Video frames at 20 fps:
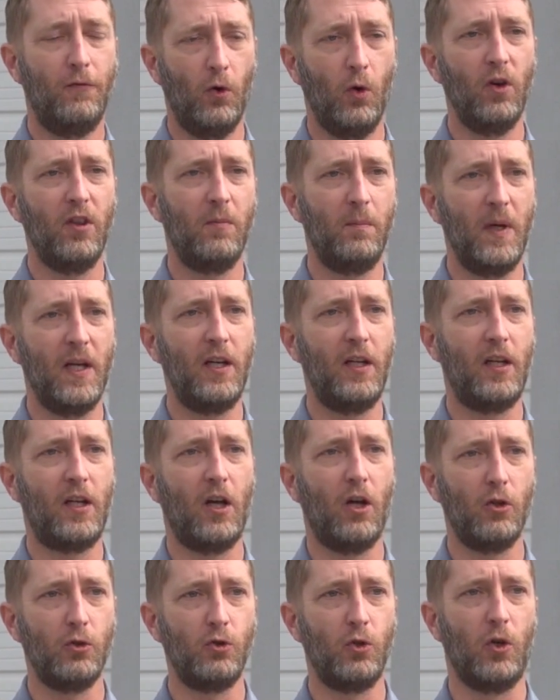for the Midi
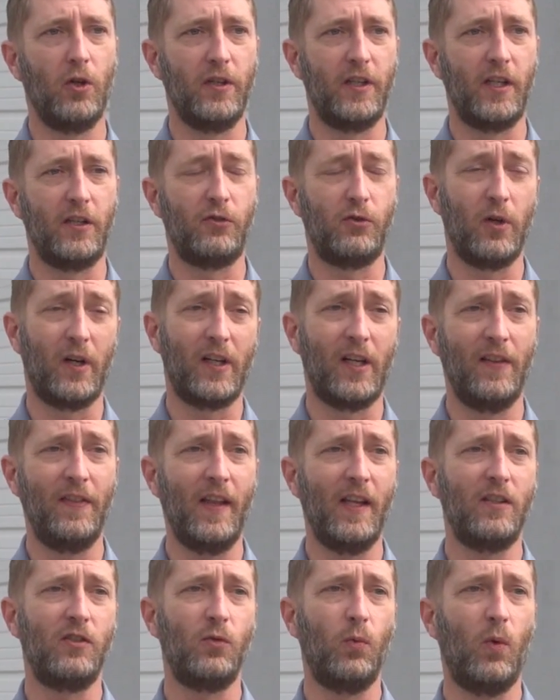Cultural District.
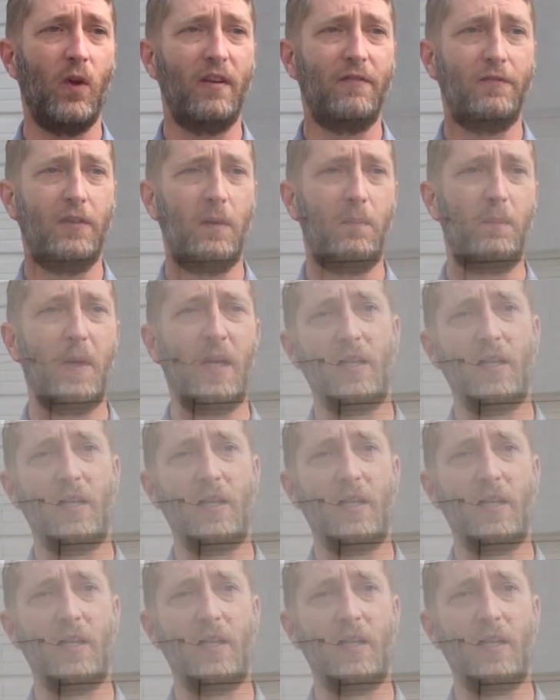And that's one of the